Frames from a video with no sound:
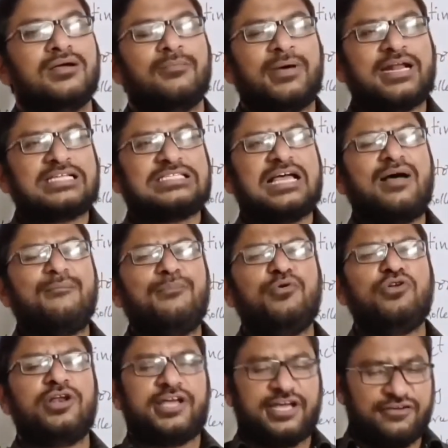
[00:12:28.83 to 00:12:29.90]
For
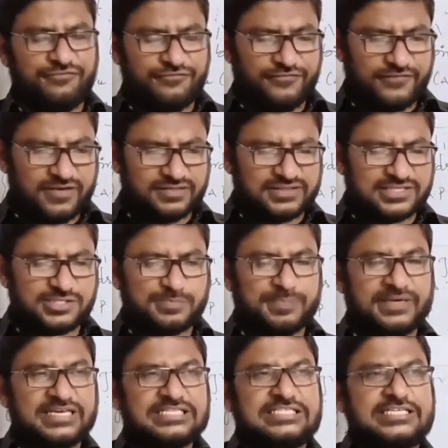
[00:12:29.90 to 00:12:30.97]
example, if the
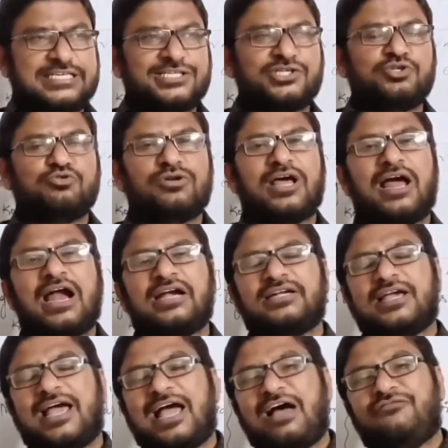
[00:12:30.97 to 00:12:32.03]
species do not
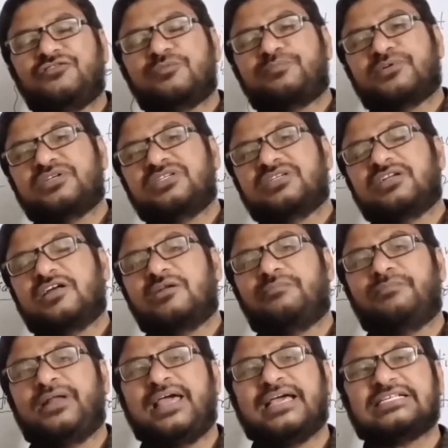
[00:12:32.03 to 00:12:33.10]
have the particular
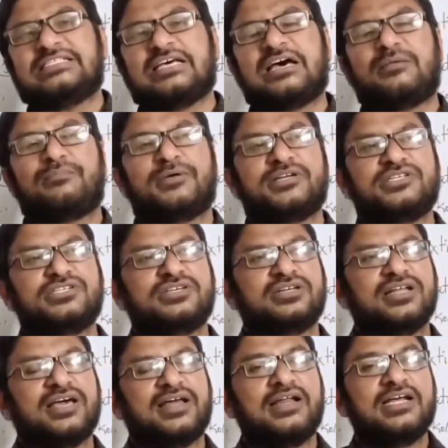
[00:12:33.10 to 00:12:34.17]
place or
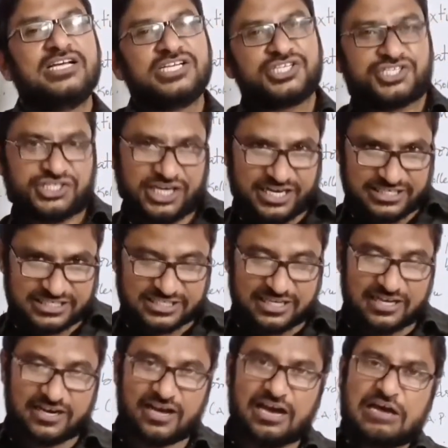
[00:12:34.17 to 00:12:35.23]
particular
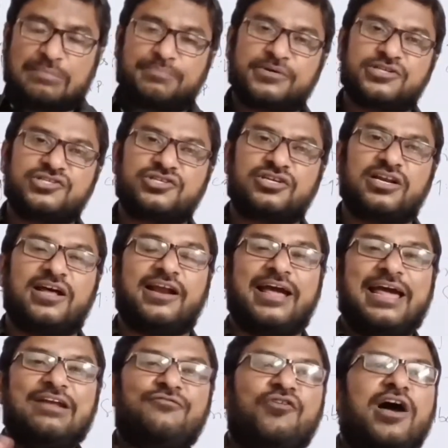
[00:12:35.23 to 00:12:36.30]
shelter or particular
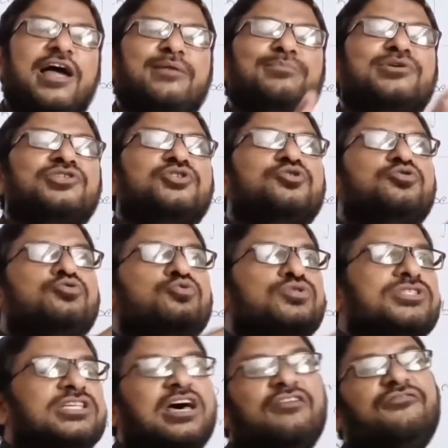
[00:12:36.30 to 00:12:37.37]
environment to
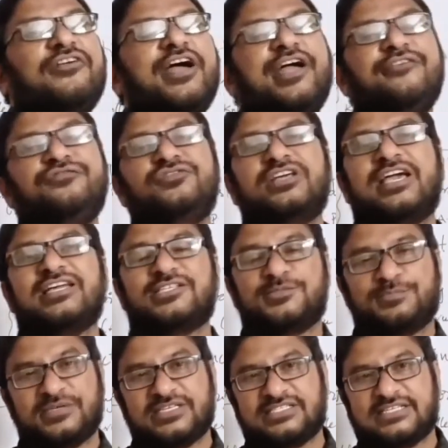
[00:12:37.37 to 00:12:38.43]
survive their
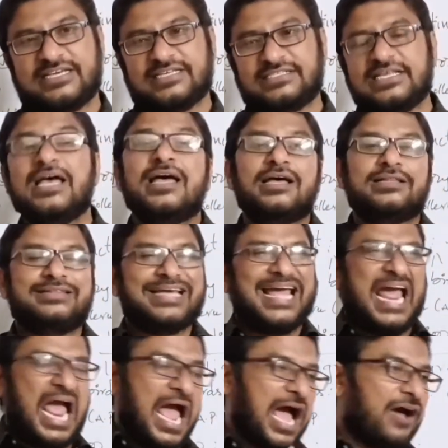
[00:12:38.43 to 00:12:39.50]
species,
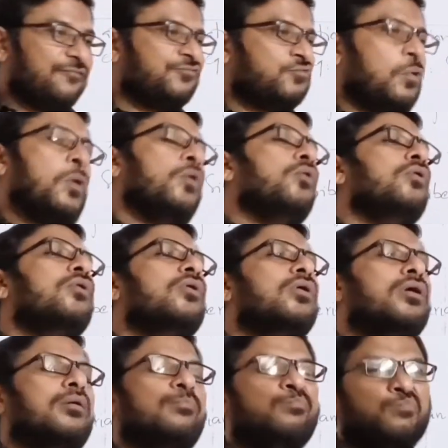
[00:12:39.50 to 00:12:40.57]
they have to
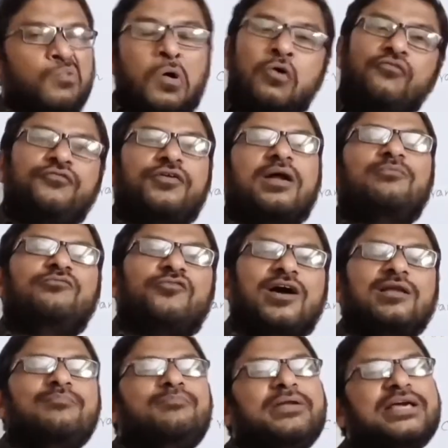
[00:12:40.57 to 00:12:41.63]
move from
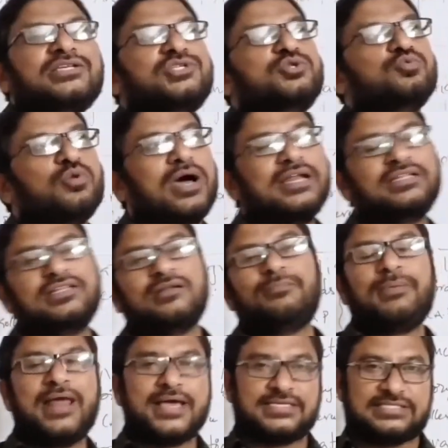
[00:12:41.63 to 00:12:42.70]
one place to another
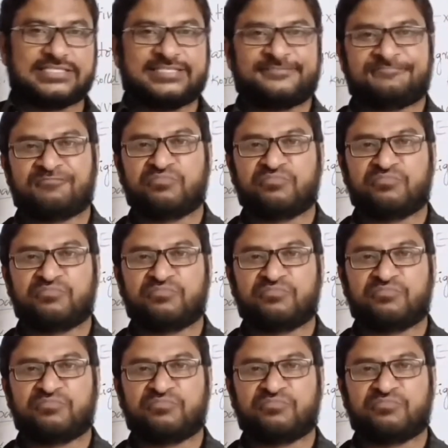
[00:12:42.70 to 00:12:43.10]
place.